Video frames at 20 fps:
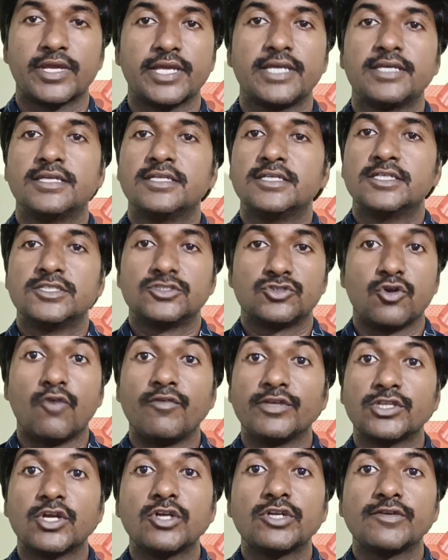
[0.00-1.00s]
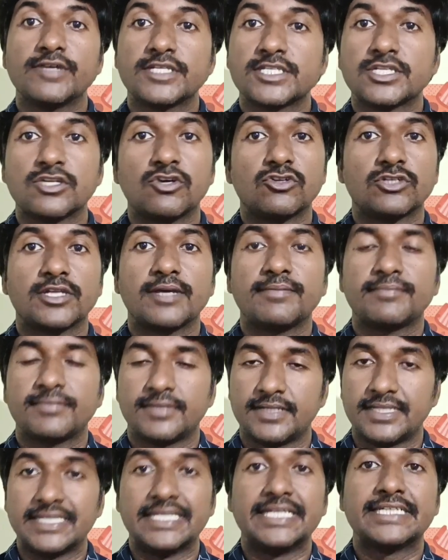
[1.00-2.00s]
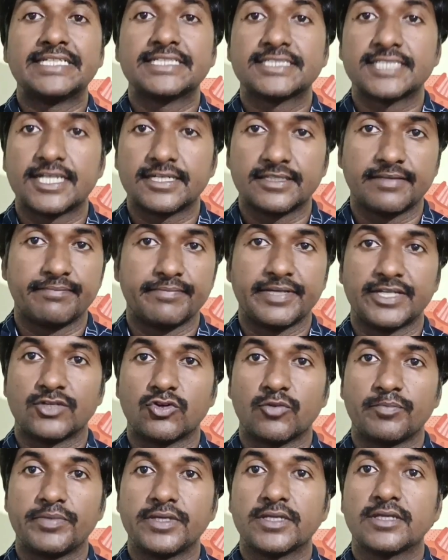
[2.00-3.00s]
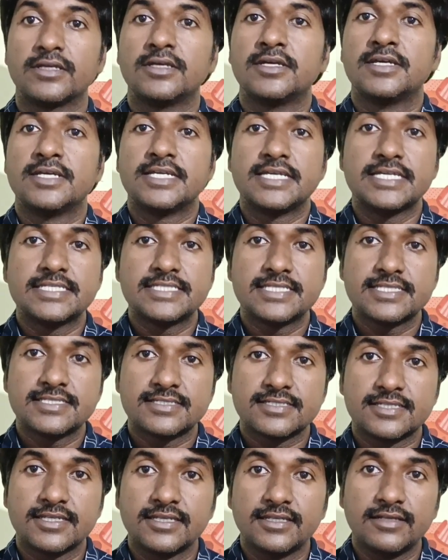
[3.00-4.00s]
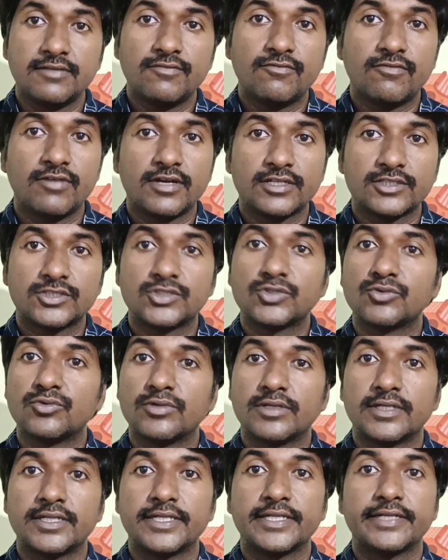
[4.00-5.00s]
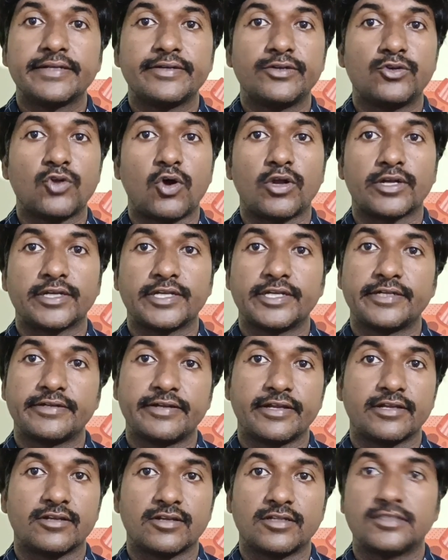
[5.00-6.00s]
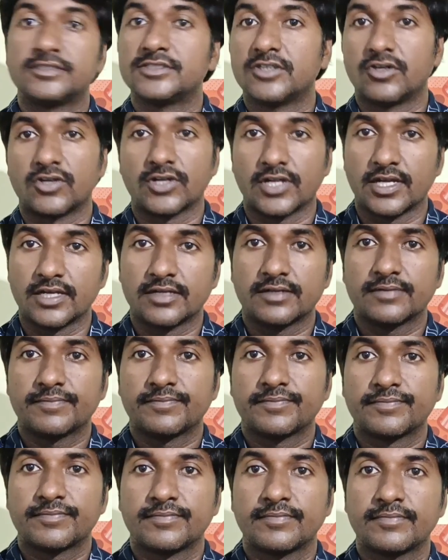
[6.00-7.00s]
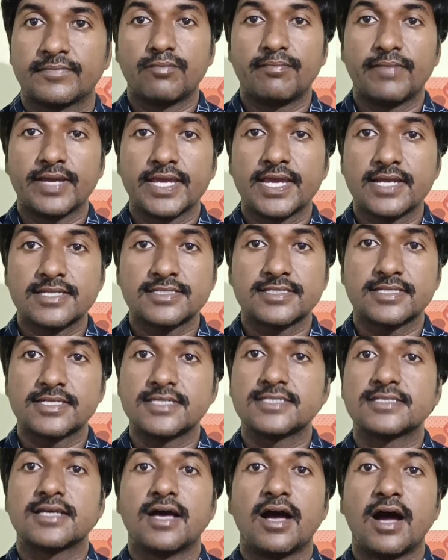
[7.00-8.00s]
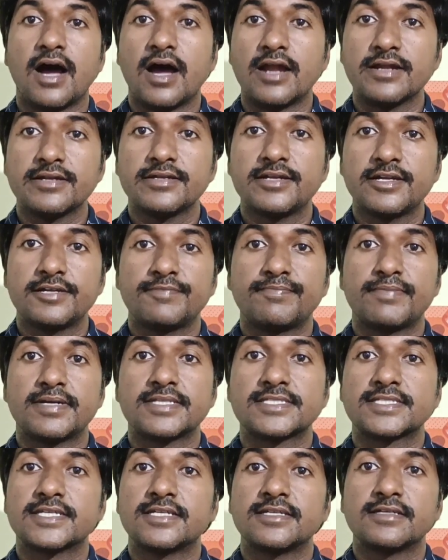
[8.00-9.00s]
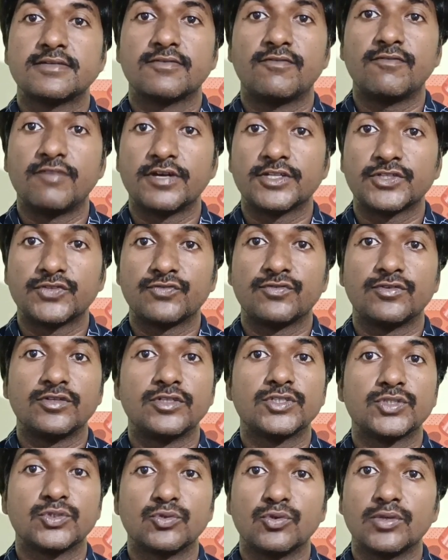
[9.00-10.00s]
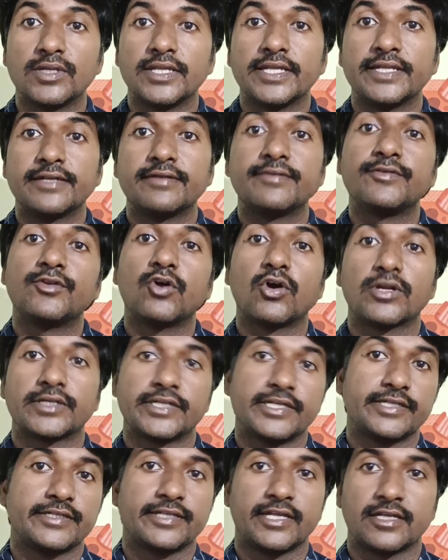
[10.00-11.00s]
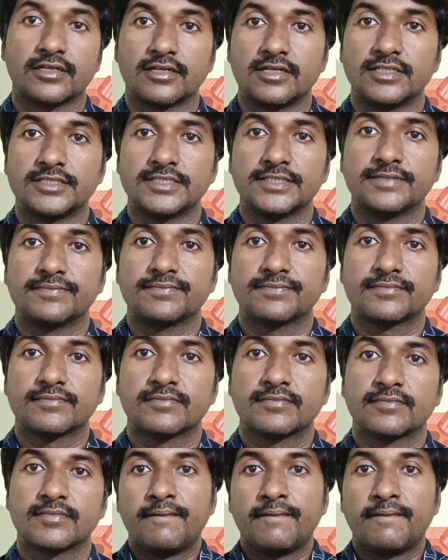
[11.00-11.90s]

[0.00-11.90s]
Okay, so without wasting our time, let us start the main topic. Is it still worth to learn .NET technology or not? So my answer is 100% worthful to learn .NET technology.